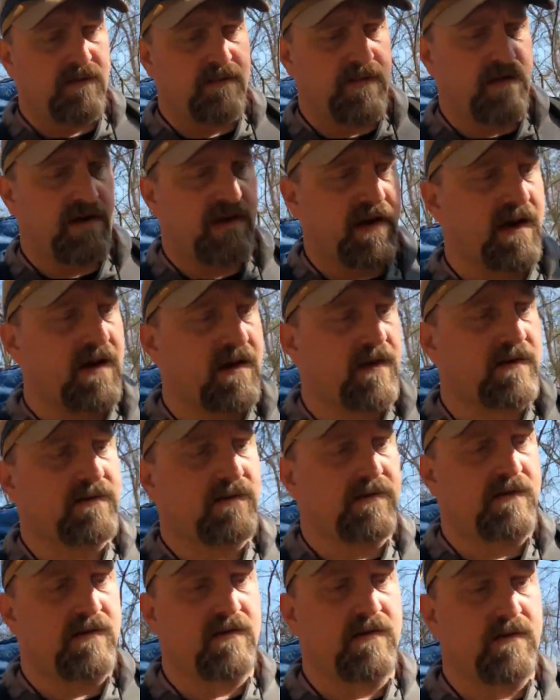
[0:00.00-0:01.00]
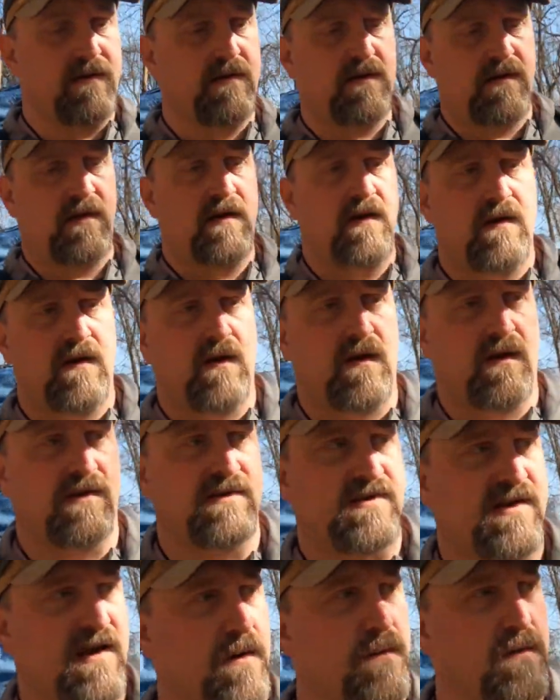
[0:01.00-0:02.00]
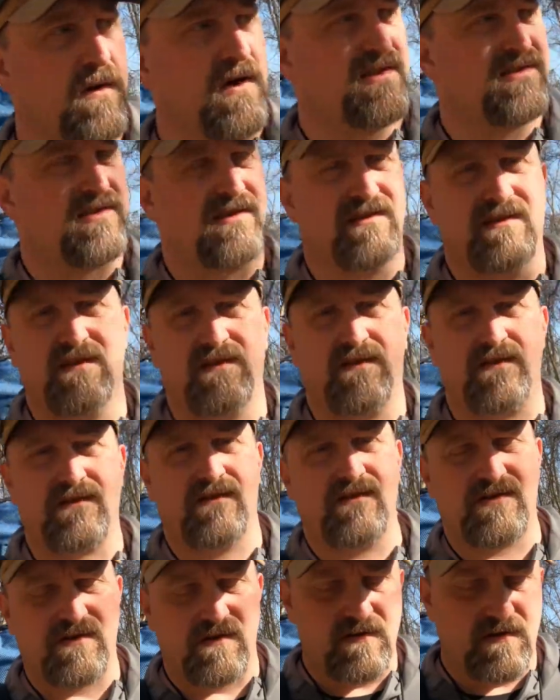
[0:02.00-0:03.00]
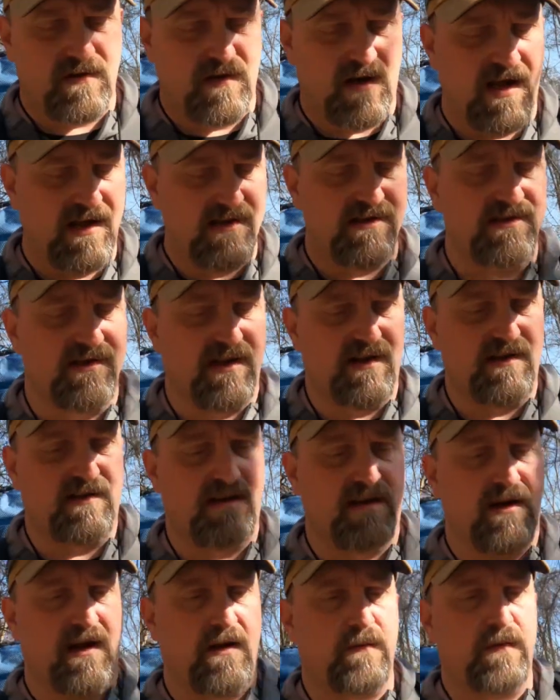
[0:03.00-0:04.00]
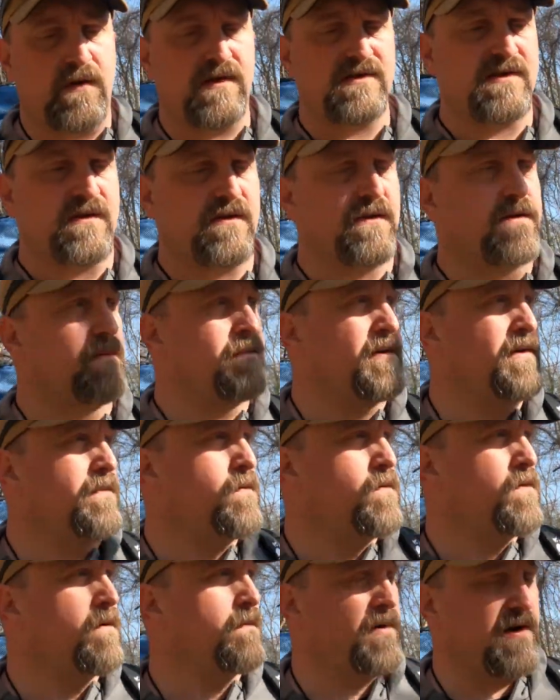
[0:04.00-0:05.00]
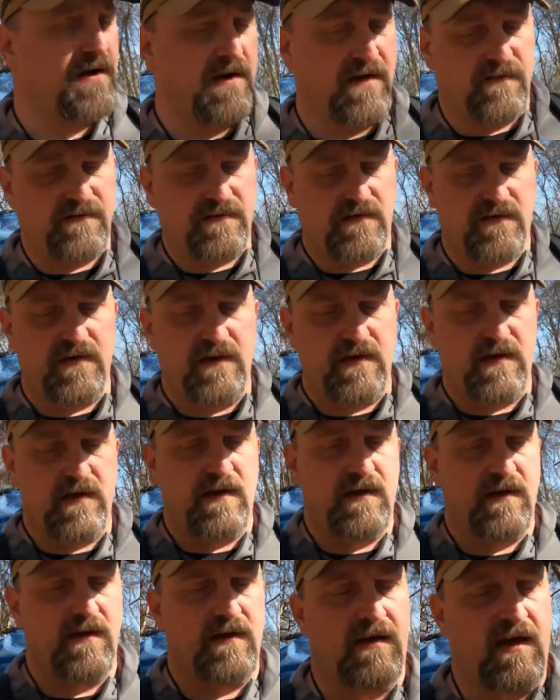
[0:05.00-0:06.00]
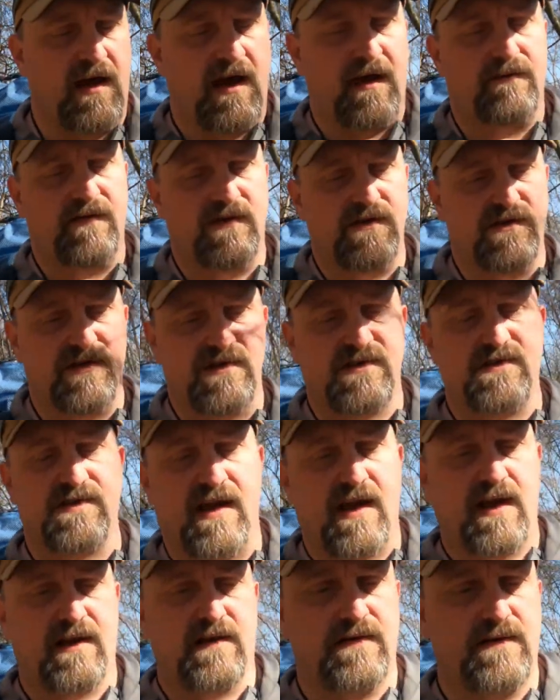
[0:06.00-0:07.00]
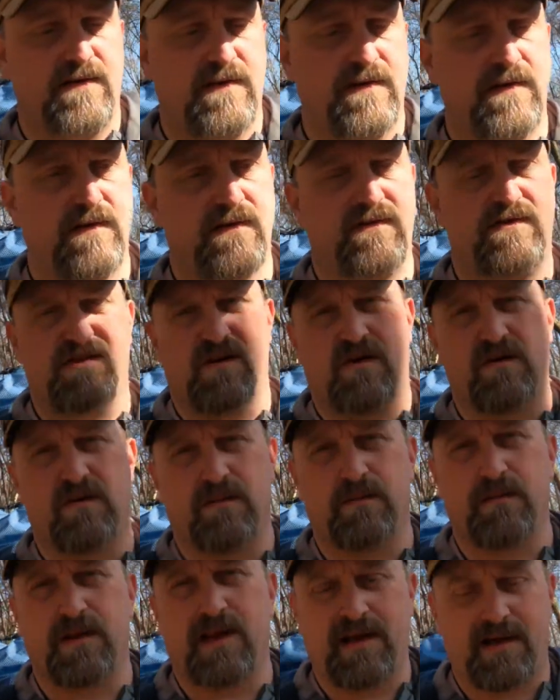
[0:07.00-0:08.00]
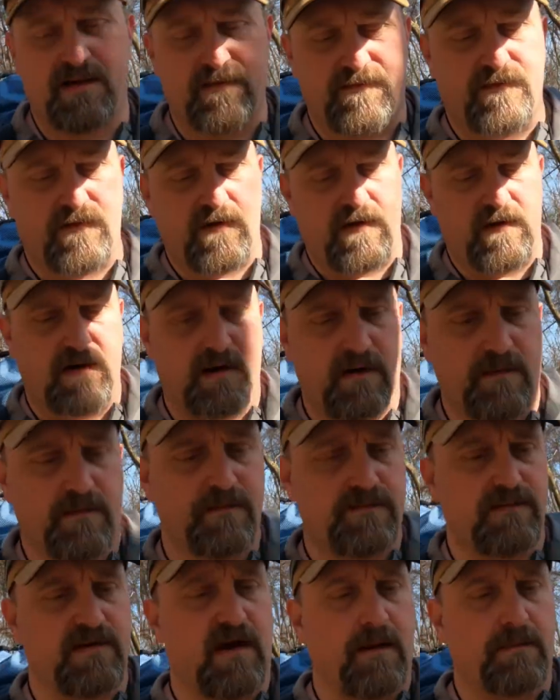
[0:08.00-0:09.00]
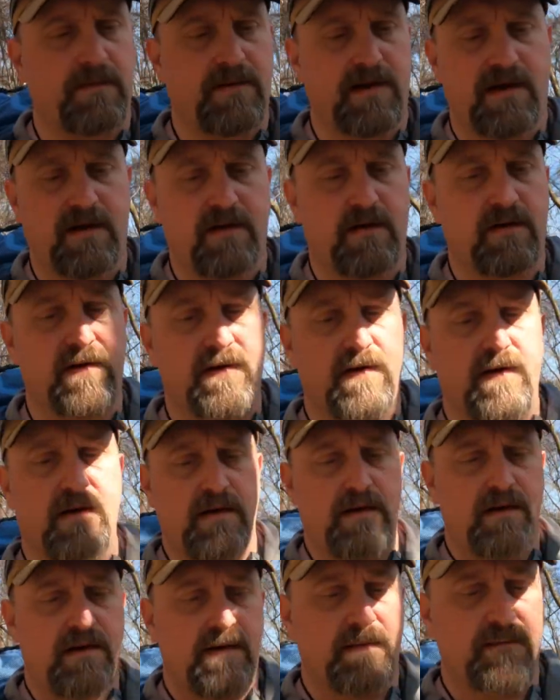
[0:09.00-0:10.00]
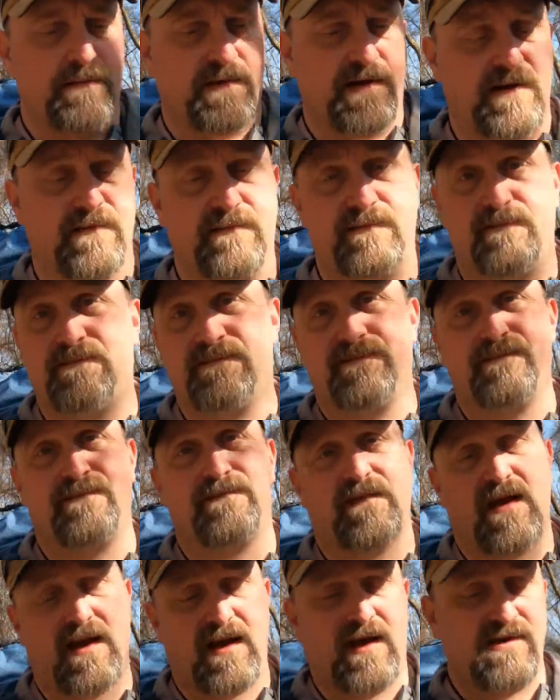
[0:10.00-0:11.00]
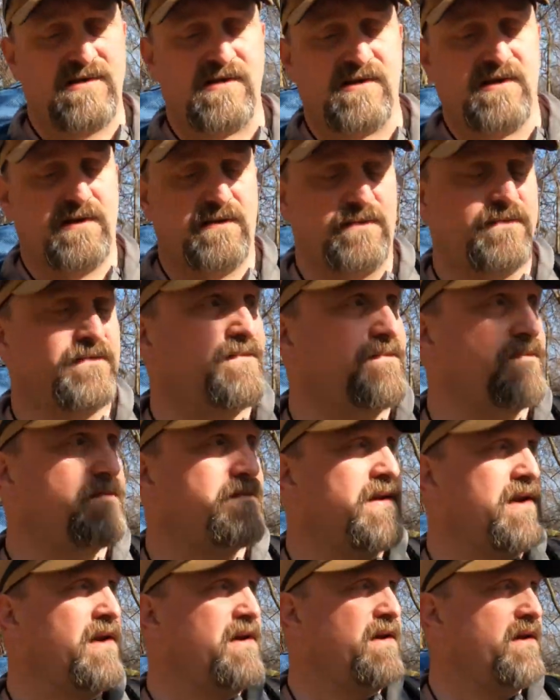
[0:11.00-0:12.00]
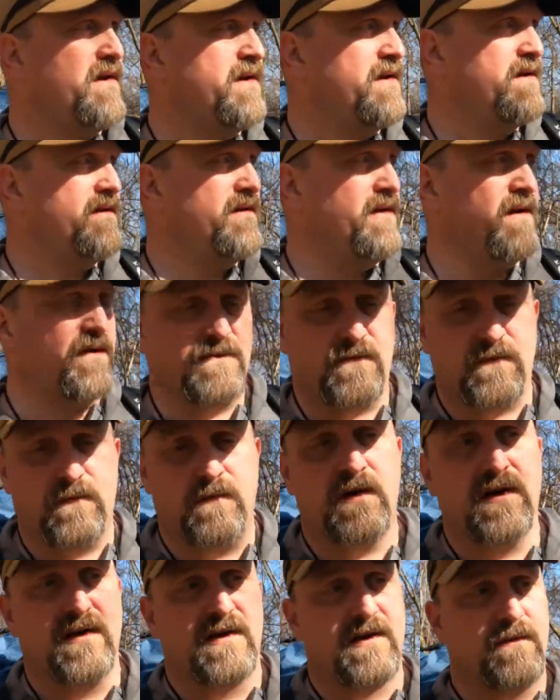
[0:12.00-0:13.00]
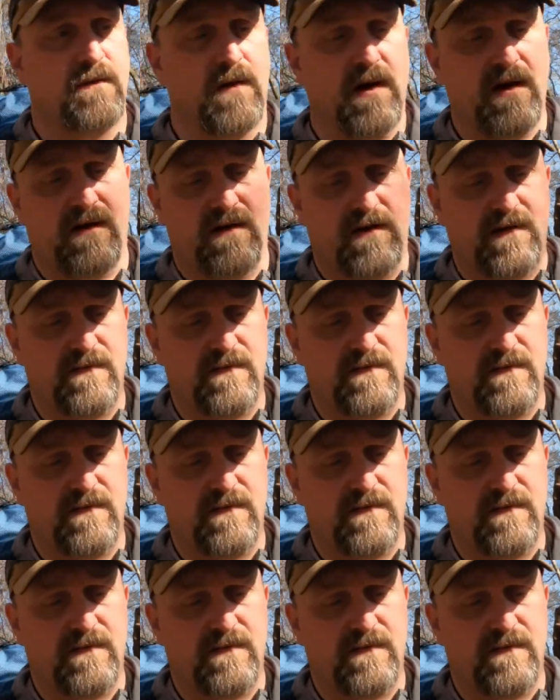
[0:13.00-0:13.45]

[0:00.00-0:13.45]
But yeah, honestly, I was a little concerned last night that I wasn't going to be warm enough having just that jungle blanket for an top layer. But actually, it's done really well.